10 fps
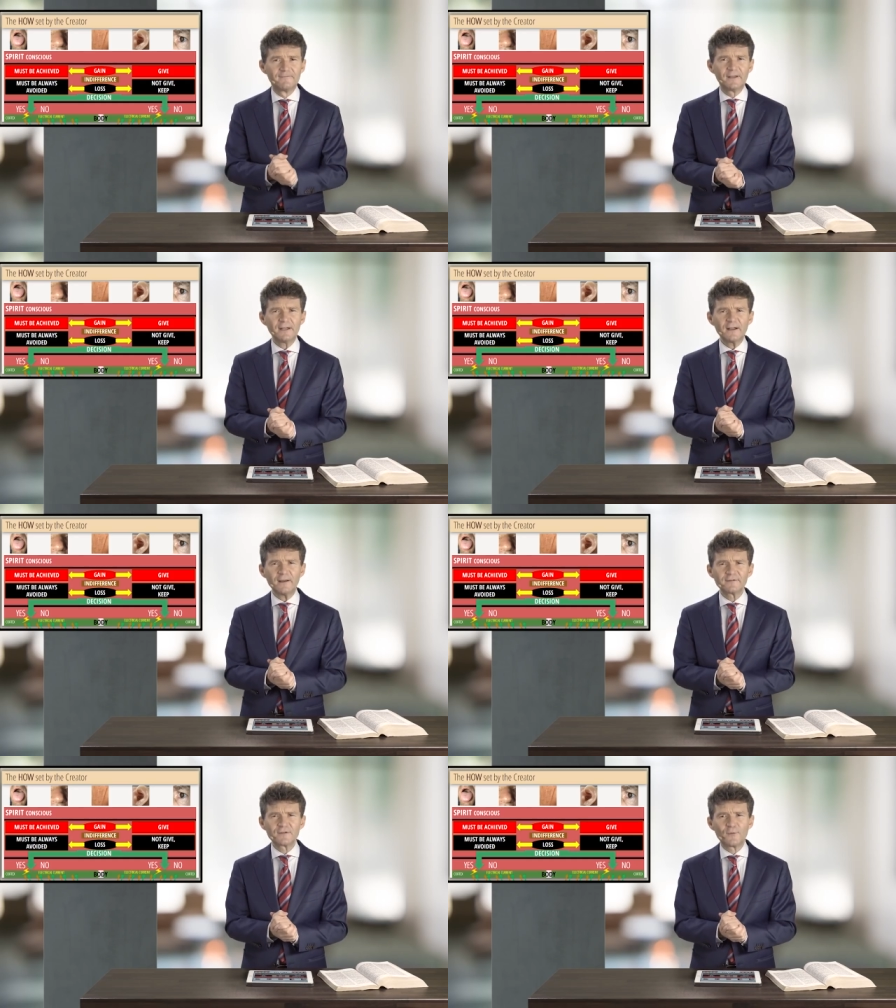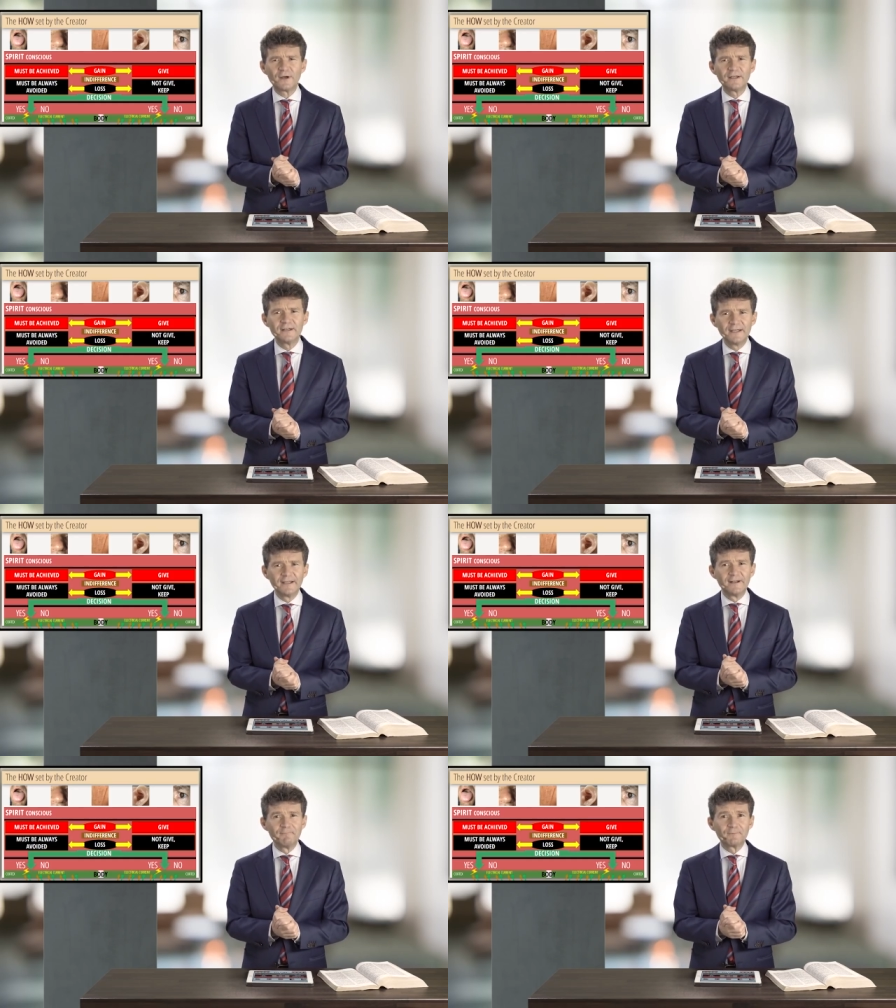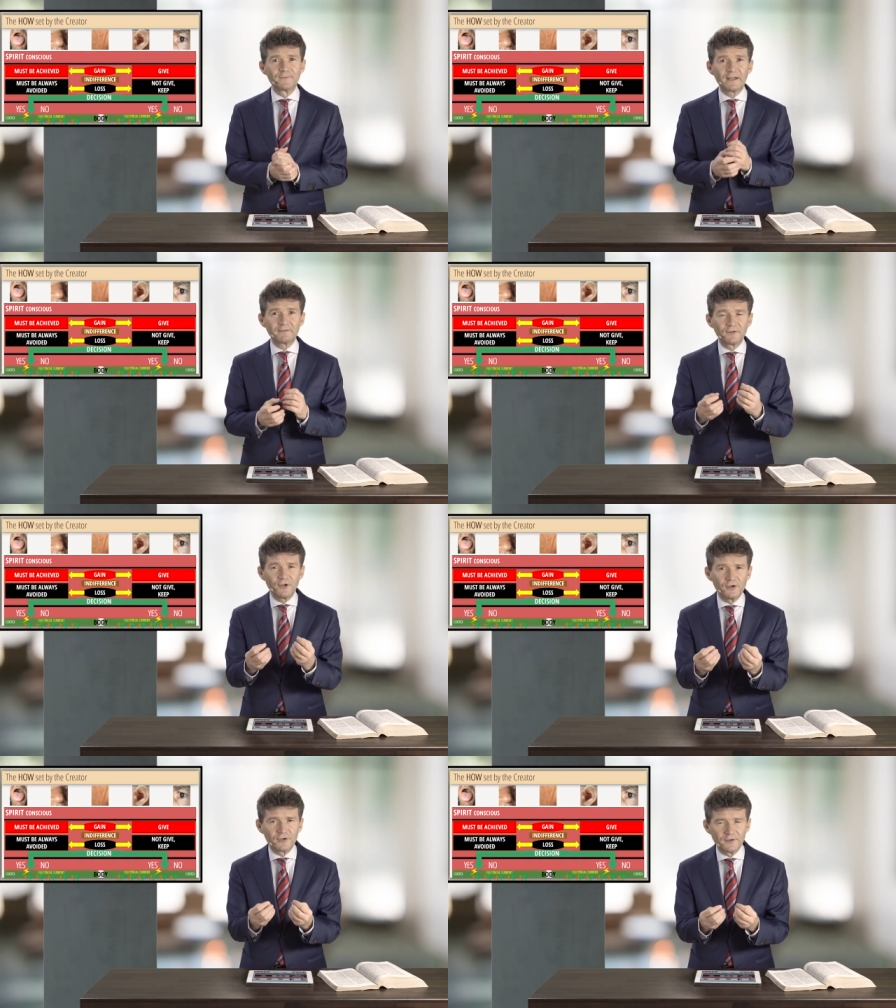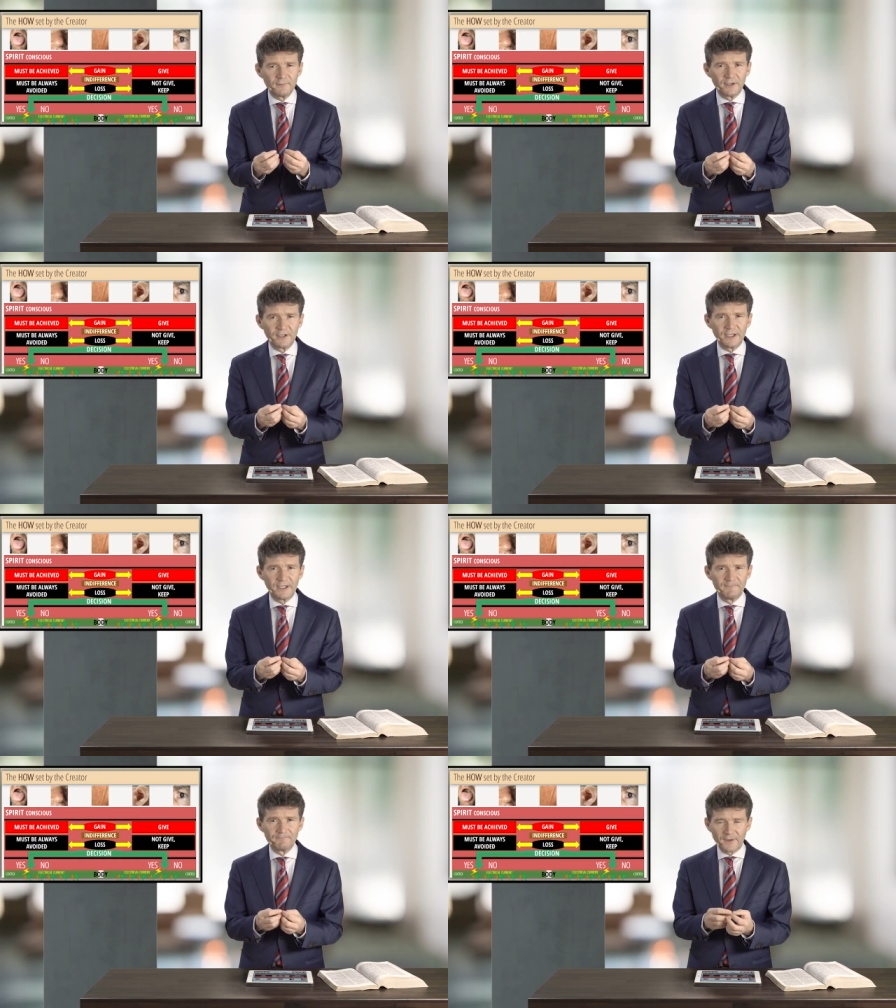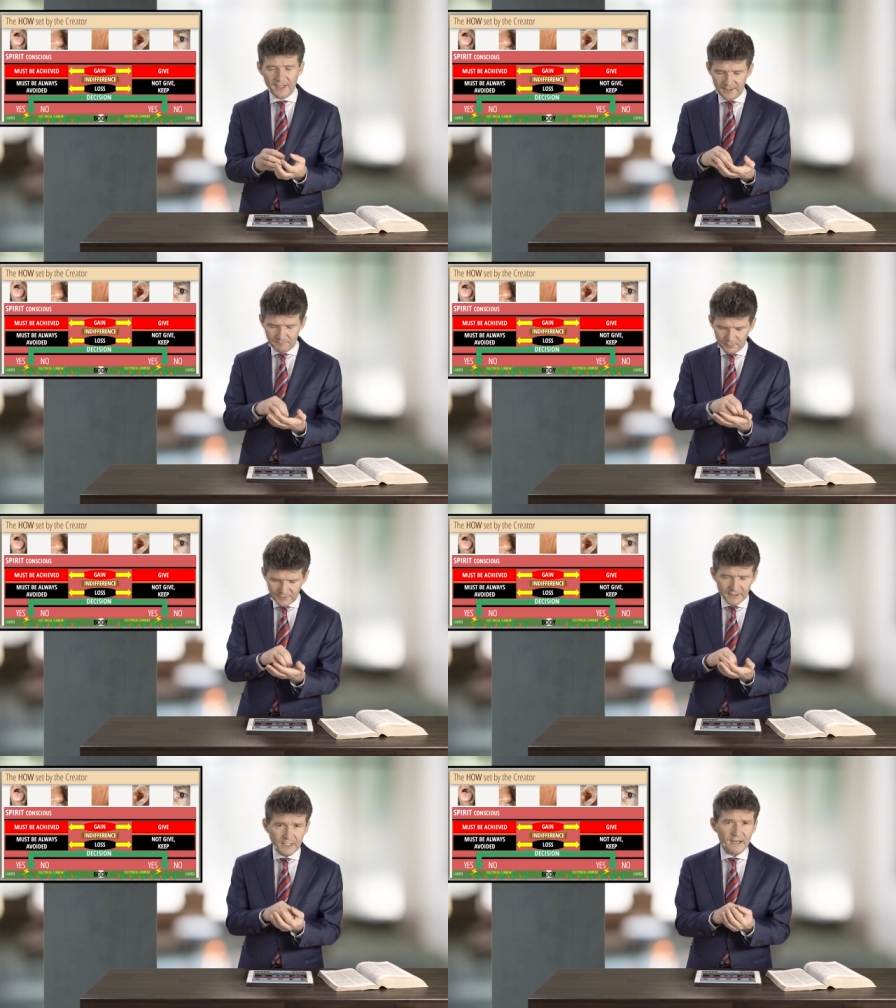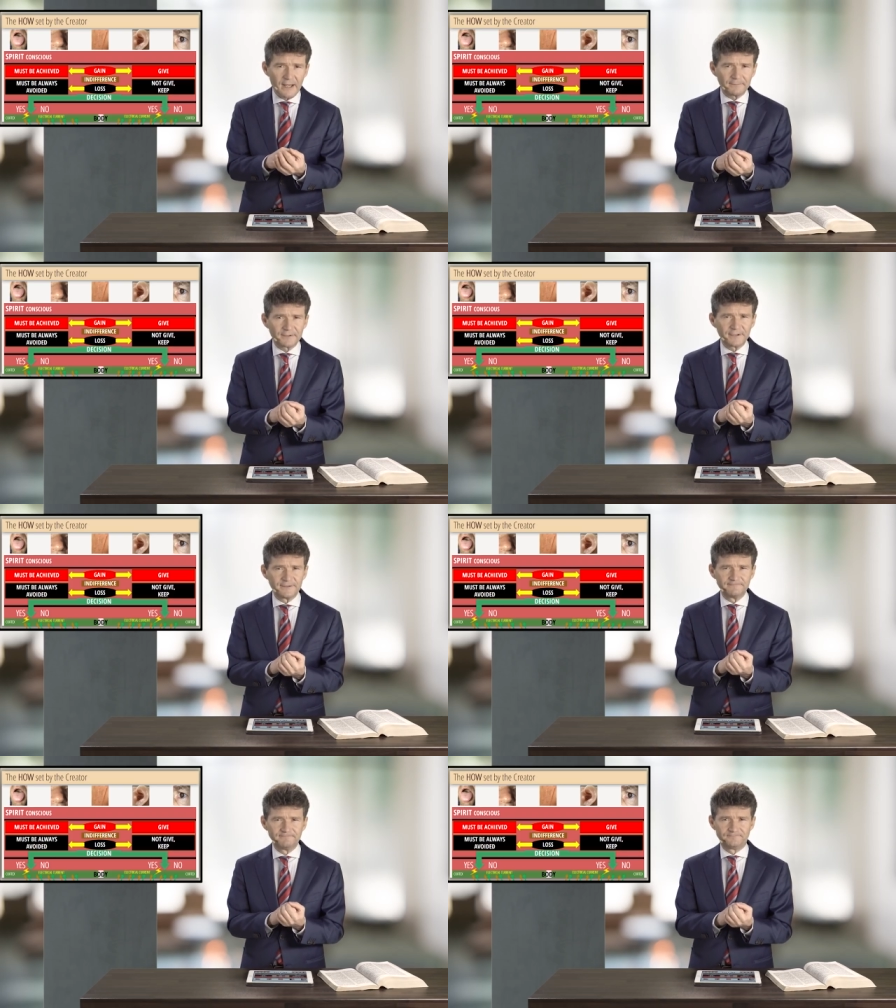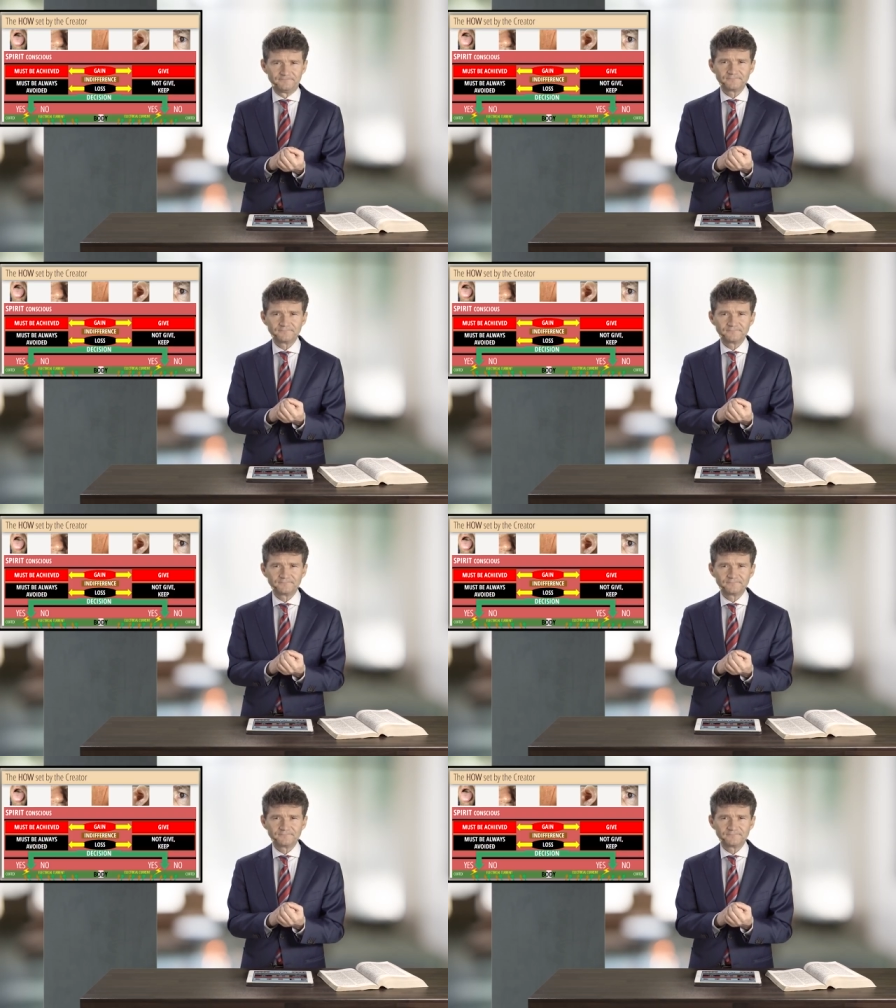And then comes the one that took the money and put it in a napkin.